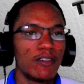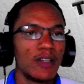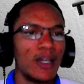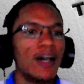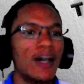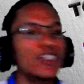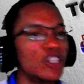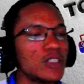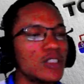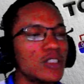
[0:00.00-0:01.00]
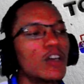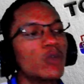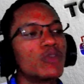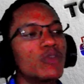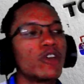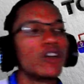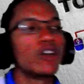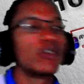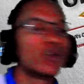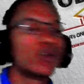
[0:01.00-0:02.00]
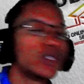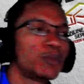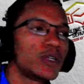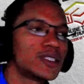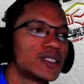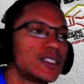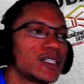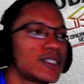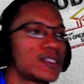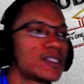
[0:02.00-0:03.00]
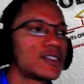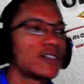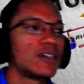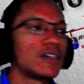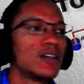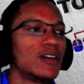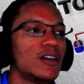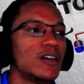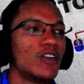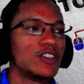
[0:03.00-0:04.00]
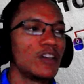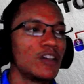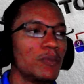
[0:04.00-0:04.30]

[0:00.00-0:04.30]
And just like how we figured out it was plus 6 on top,